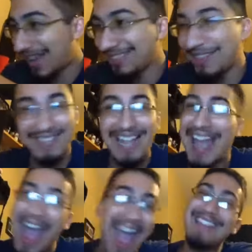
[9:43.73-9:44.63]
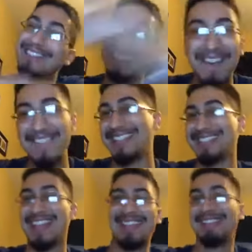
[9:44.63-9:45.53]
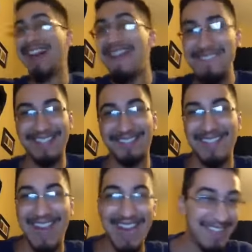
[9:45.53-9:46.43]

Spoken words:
I love it. I love it. I love it, man.